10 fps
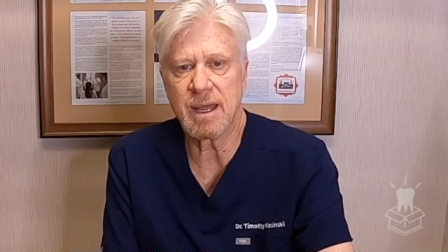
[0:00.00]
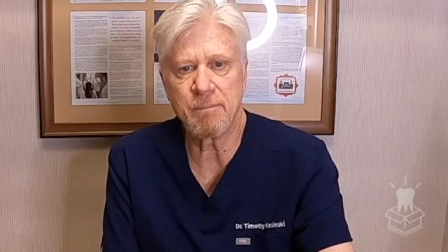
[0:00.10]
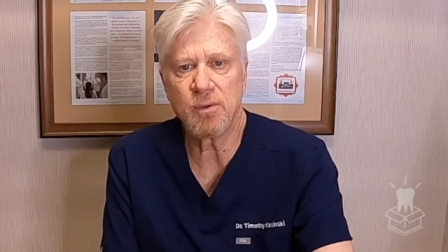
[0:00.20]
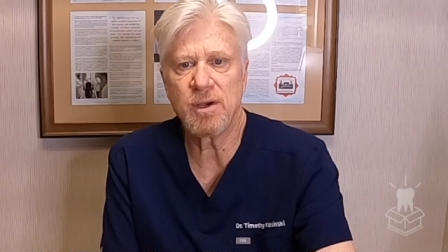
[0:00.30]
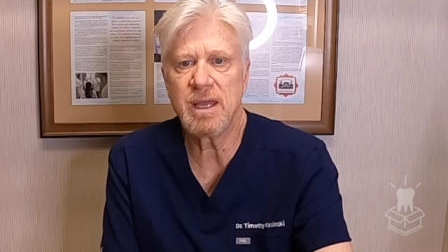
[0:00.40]
I
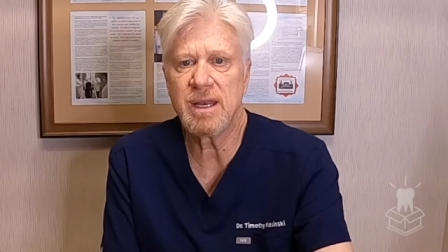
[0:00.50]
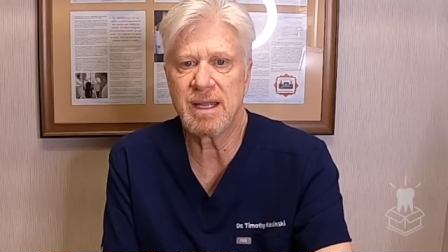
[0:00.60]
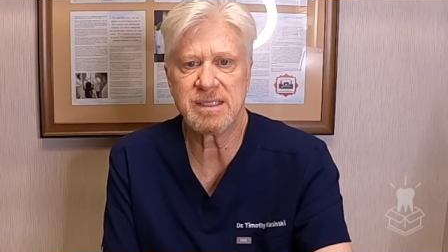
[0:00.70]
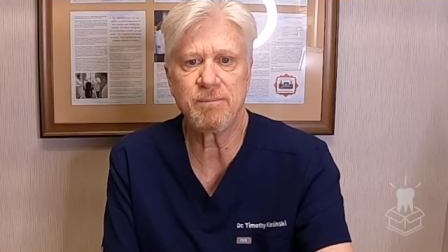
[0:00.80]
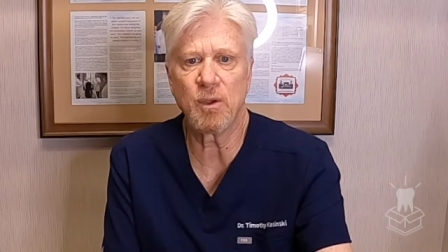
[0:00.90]
put it in and
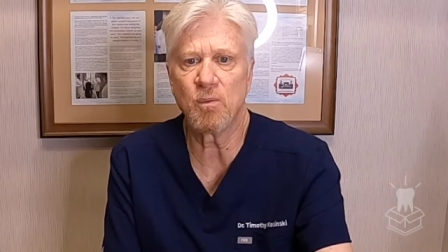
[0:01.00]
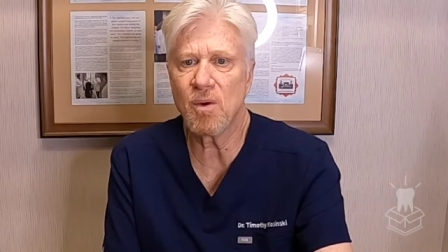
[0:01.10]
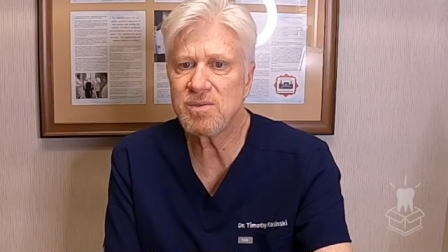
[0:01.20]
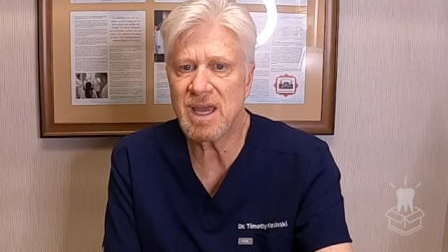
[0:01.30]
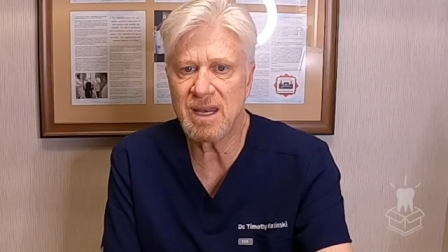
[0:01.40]
I simply
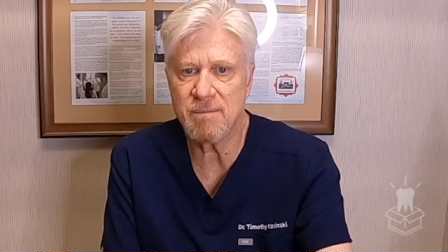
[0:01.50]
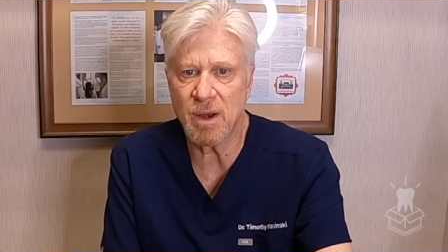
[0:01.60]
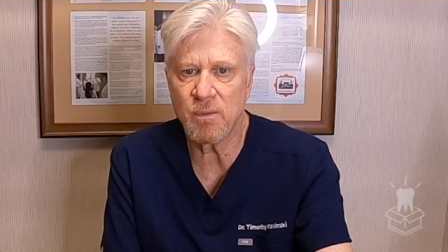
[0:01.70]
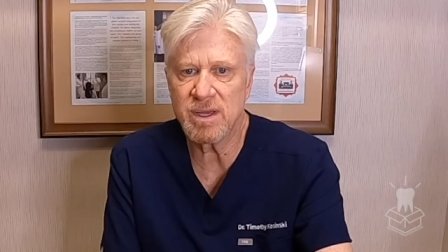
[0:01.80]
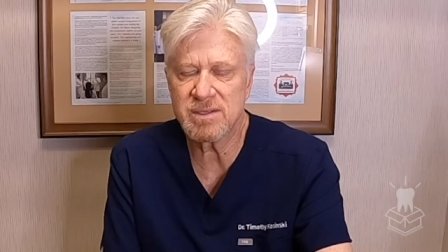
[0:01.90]
rotated my
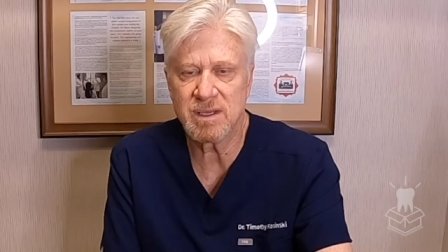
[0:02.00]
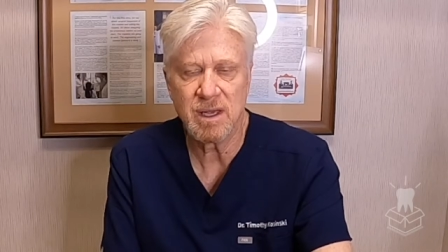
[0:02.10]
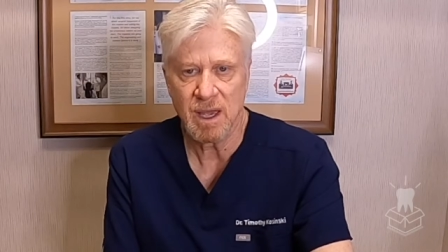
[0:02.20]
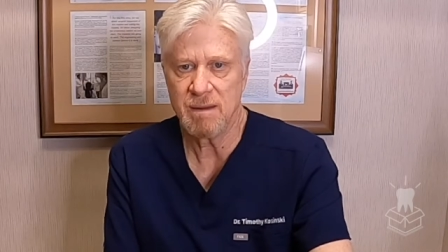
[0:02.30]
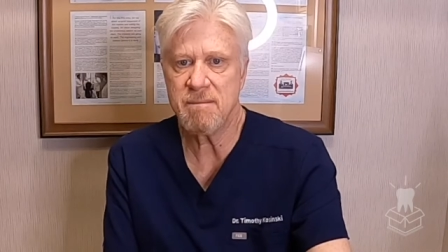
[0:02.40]
wrist
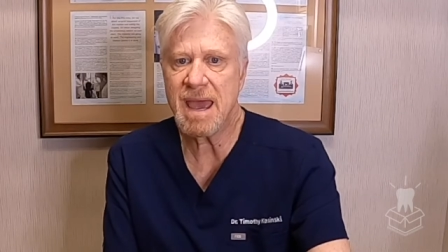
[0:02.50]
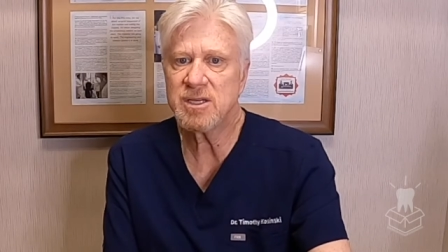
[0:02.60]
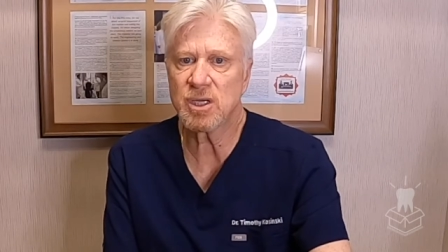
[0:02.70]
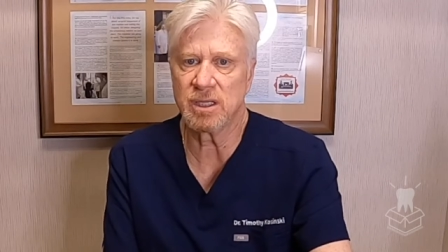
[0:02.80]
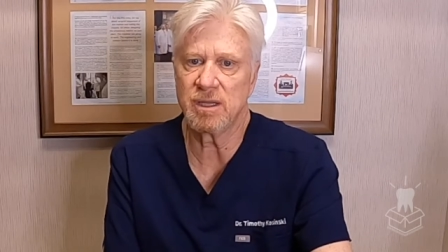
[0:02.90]
and
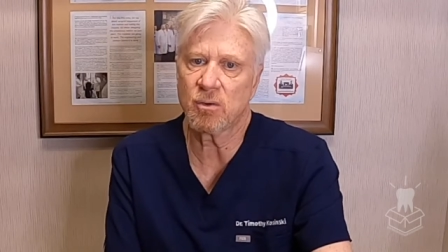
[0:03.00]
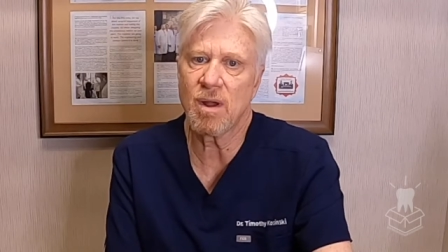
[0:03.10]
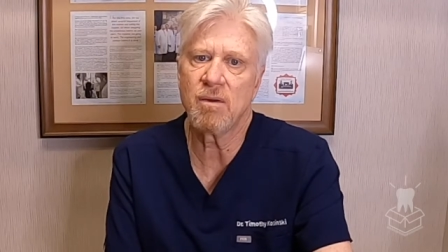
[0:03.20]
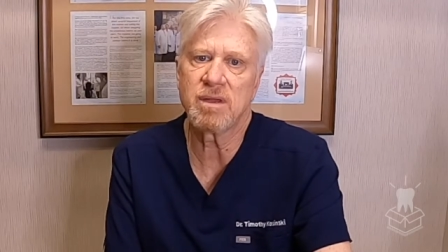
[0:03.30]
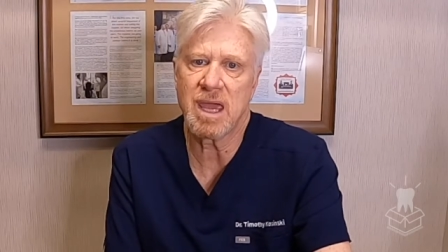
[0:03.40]
magically the
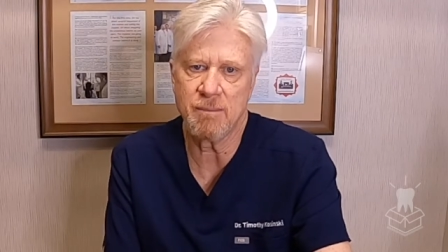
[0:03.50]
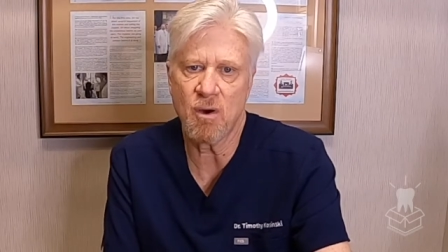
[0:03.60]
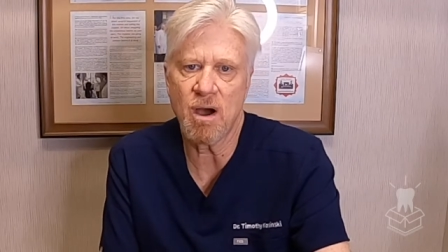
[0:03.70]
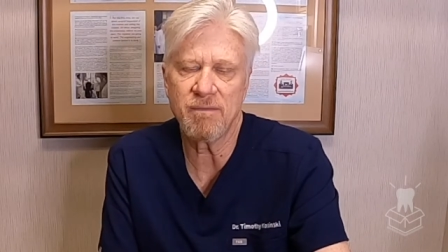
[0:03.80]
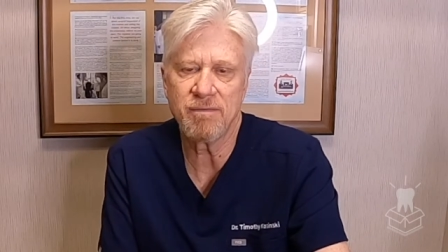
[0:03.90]
crown came
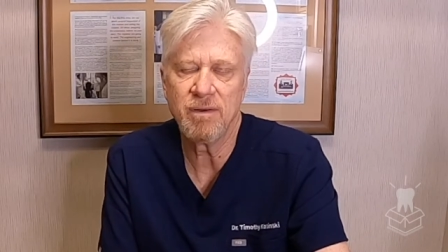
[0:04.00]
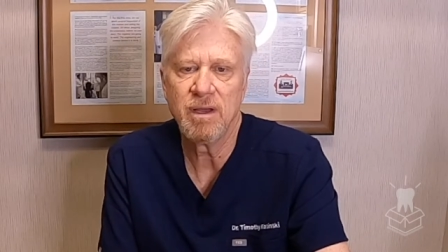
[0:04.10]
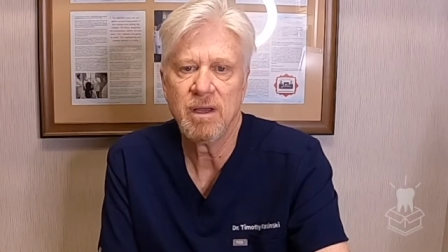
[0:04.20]
off.